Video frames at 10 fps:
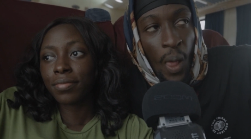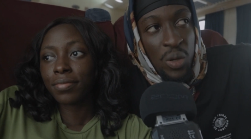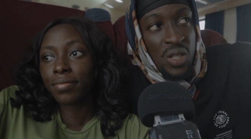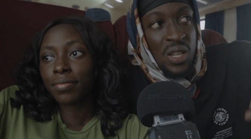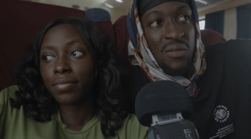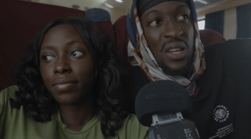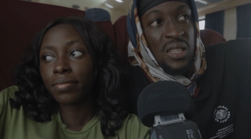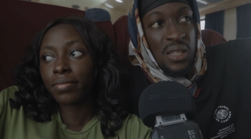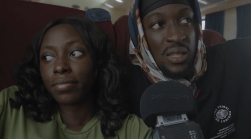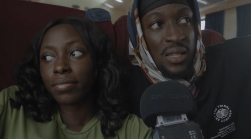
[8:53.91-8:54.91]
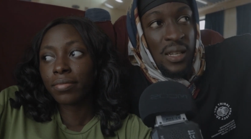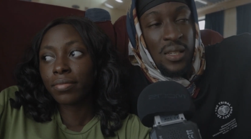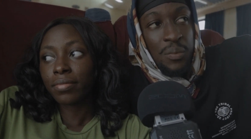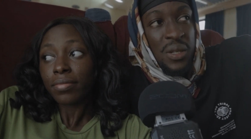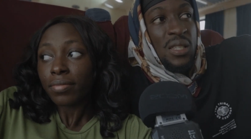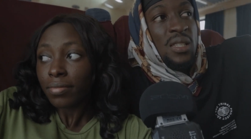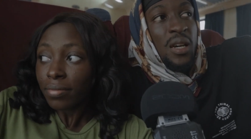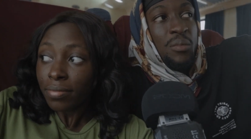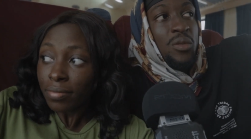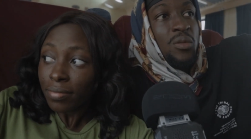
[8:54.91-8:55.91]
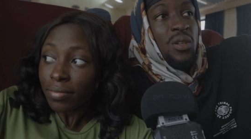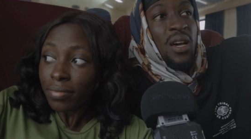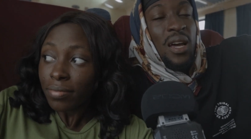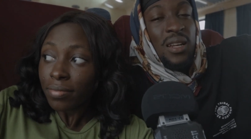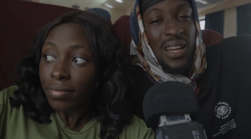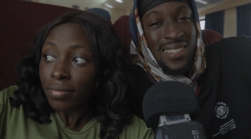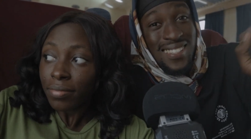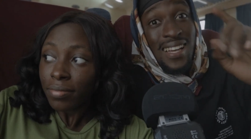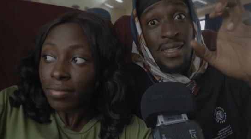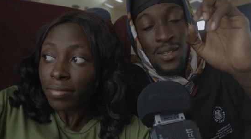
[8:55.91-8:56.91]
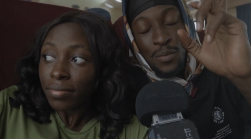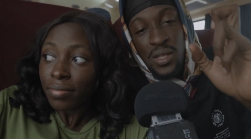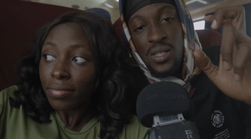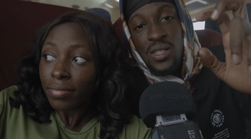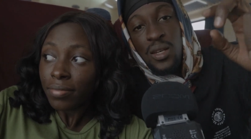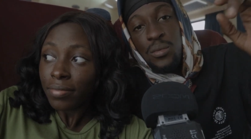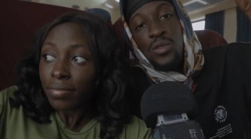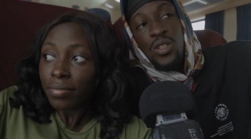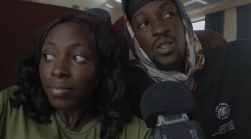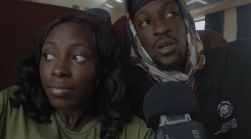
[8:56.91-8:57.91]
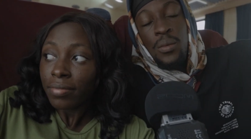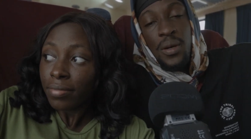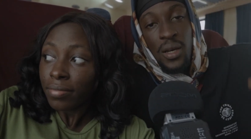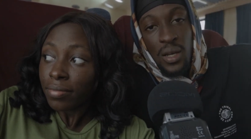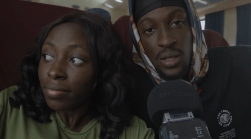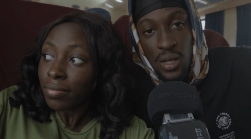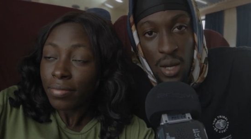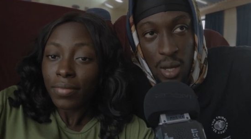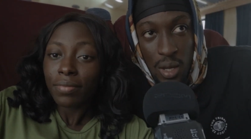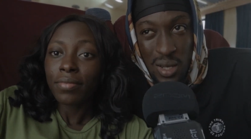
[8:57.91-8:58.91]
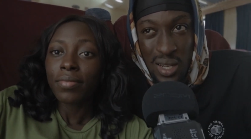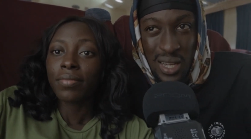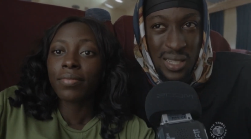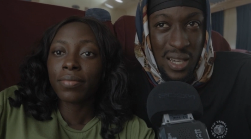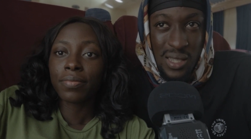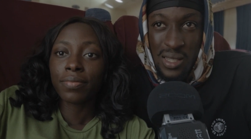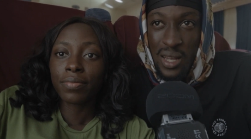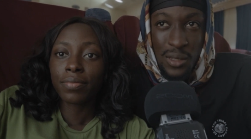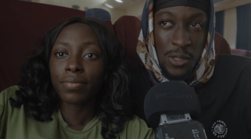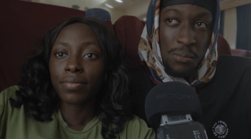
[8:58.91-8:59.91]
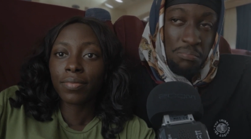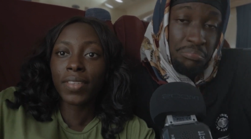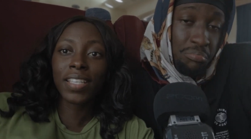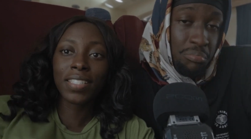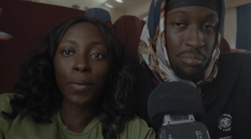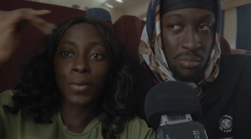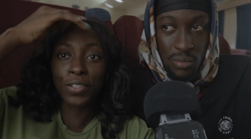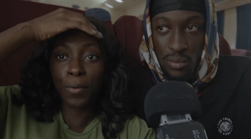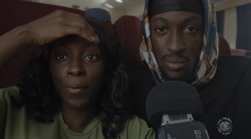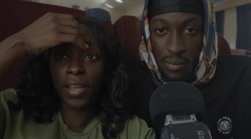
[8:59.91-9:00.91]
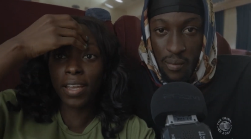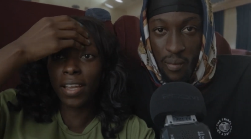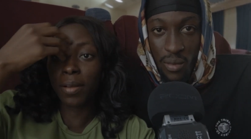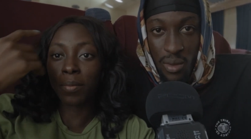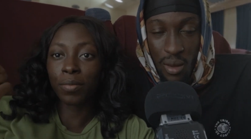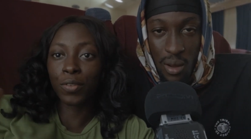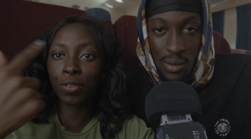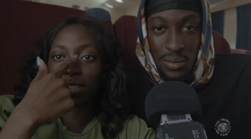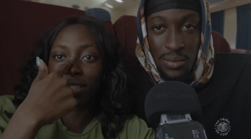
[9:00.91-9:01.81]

Speaker 1: We just have like the centerpiece table, kind of like centerpiece table. Just up the head. Aside that, in case you're wondering why I'm not